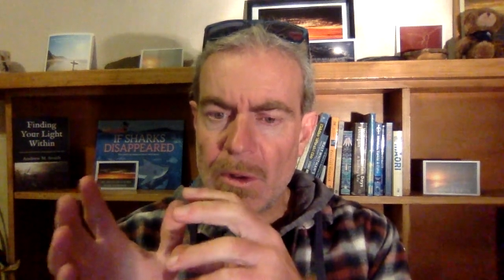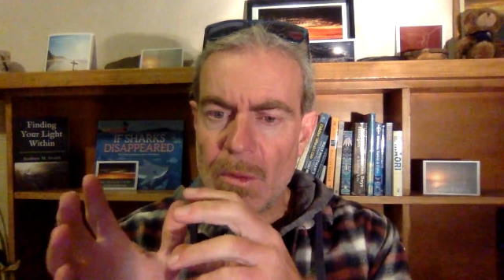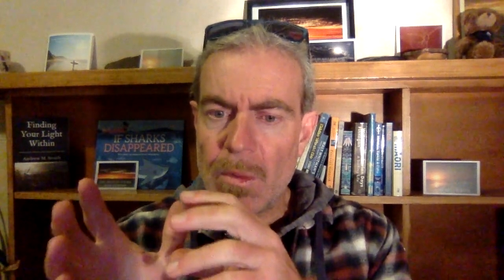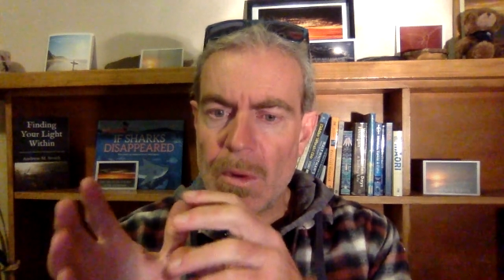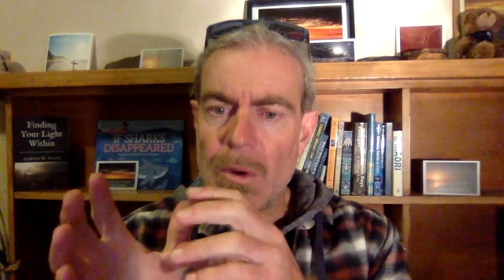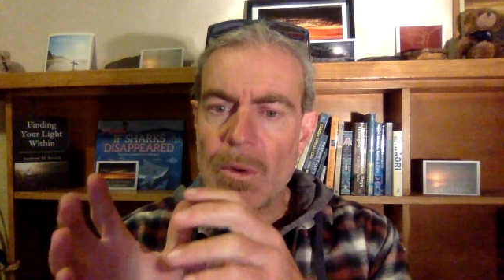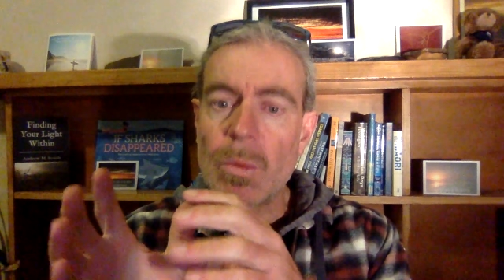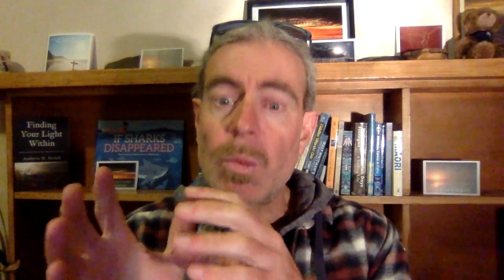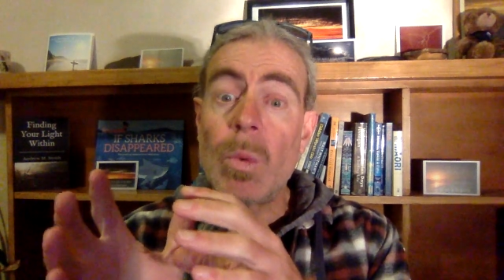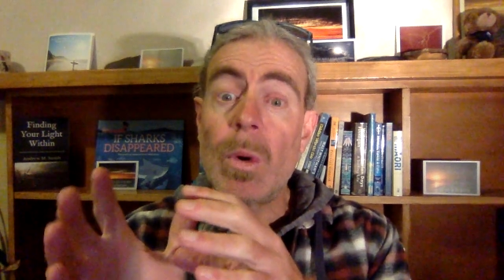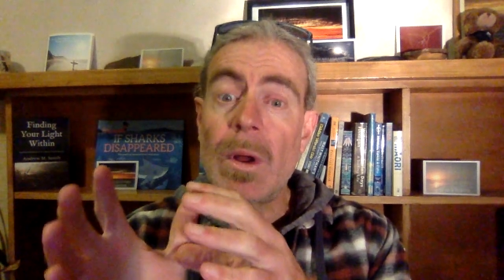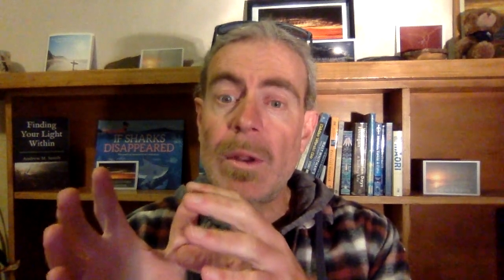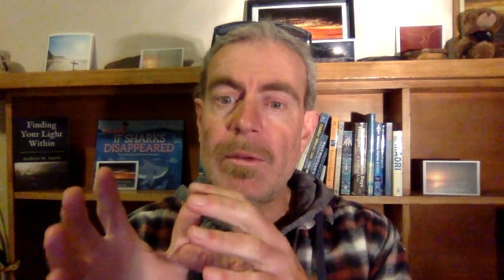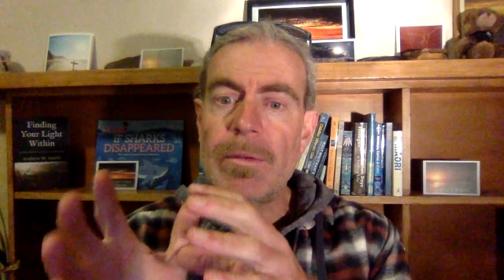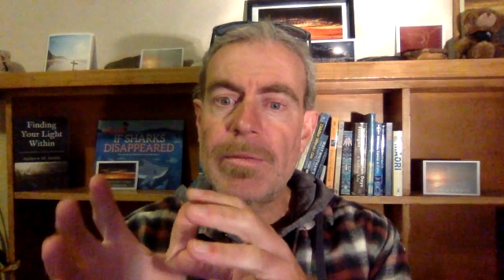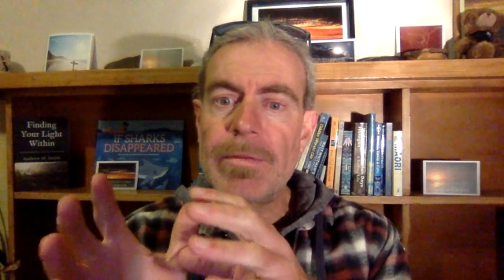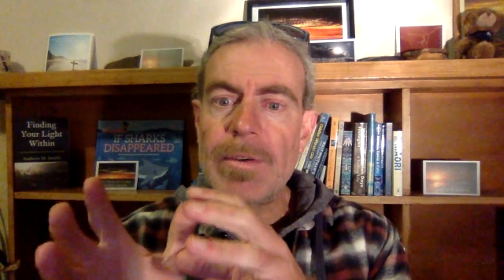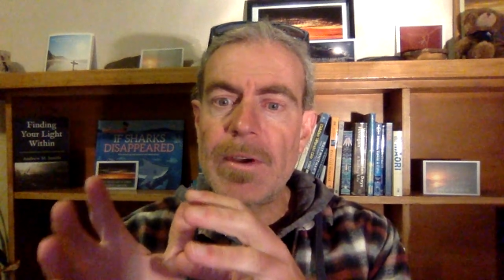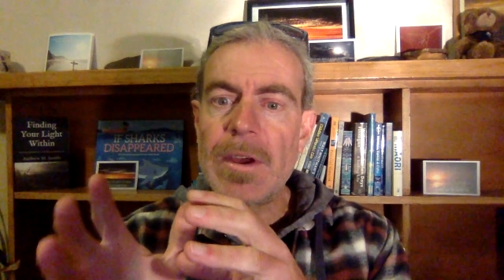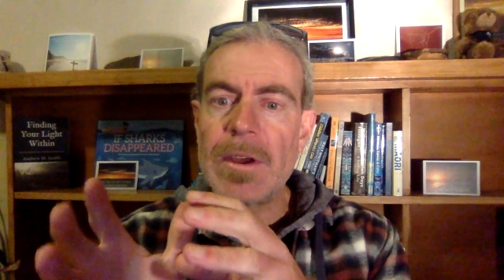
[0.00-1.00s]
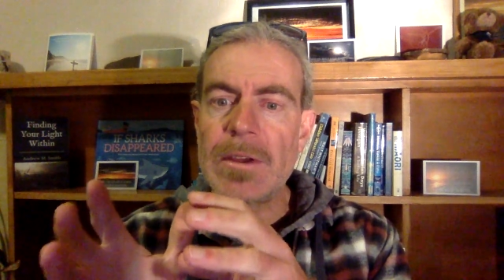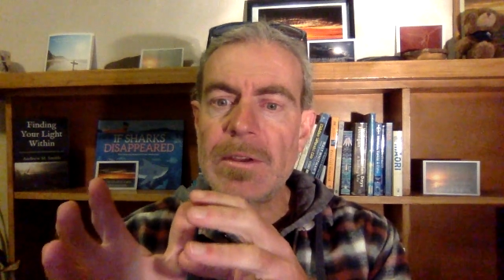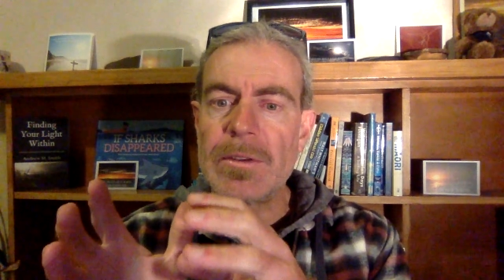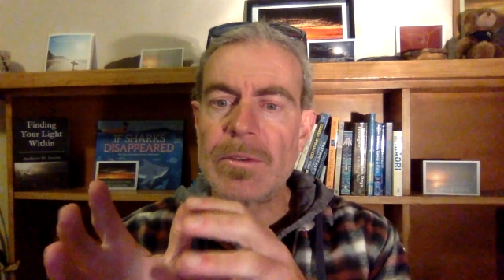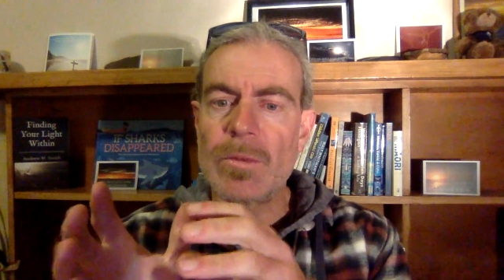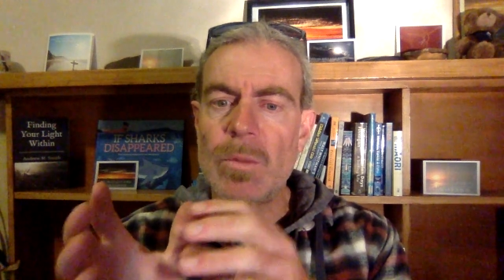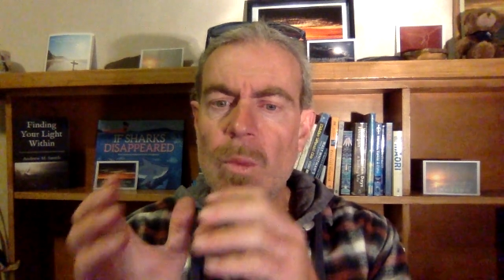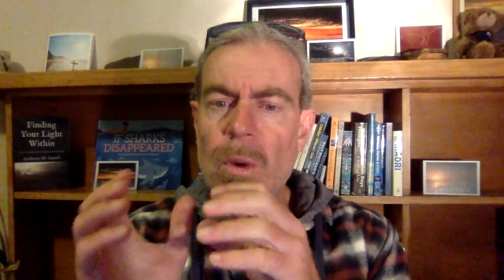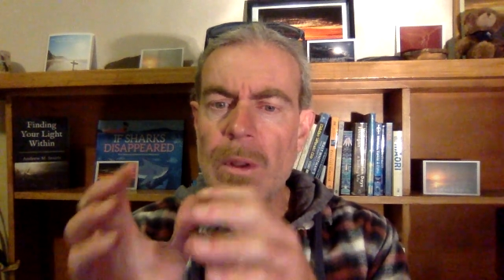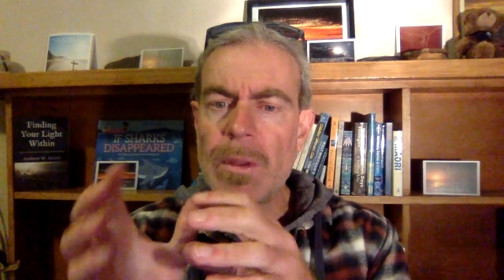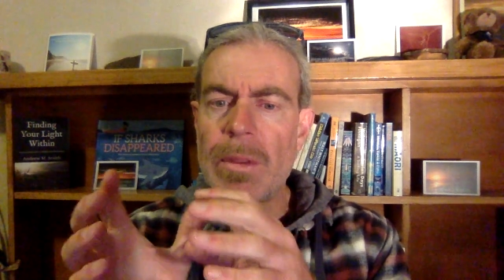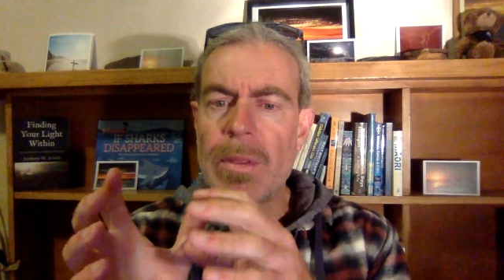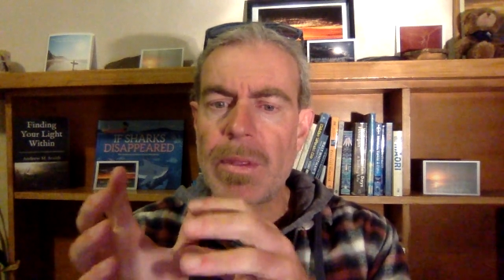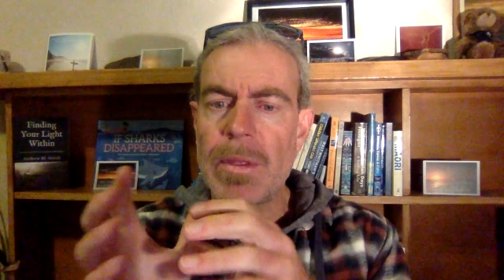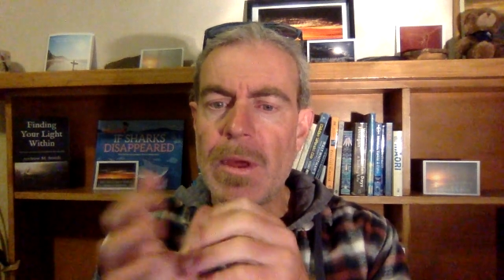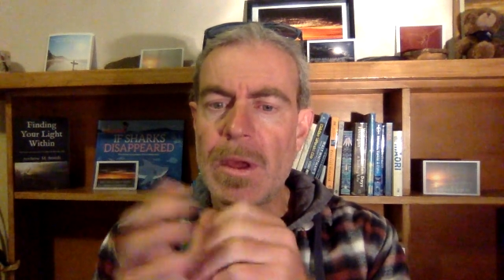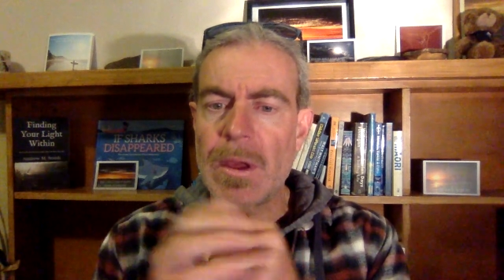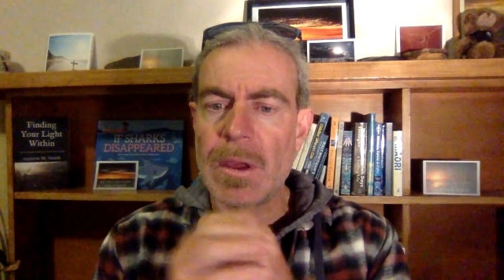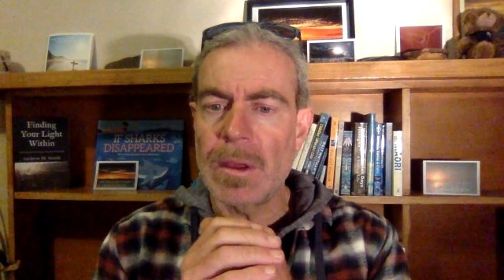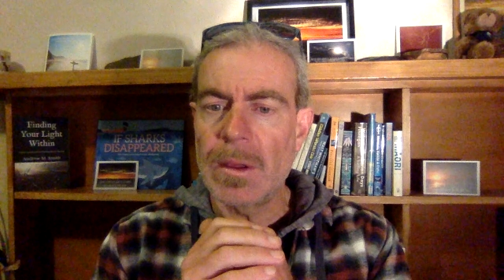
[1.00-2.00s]
the world one face, one
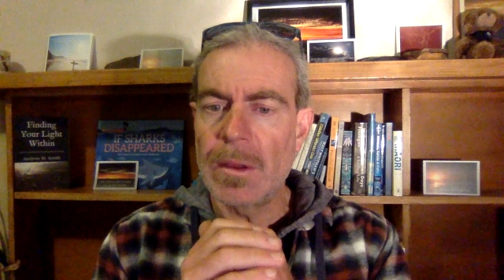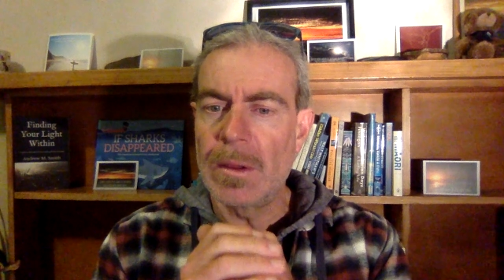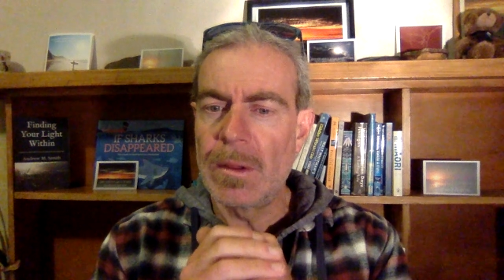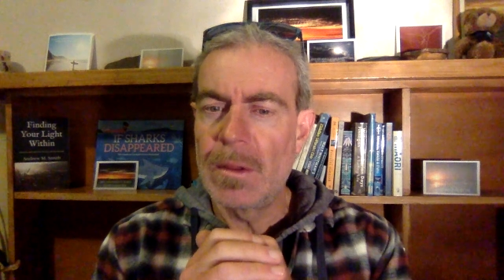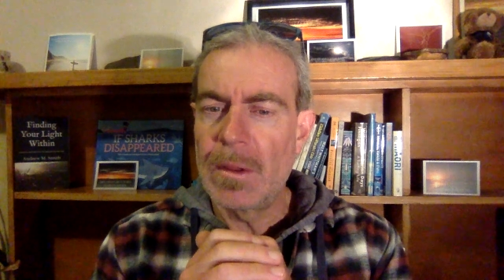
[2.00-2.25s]
thing.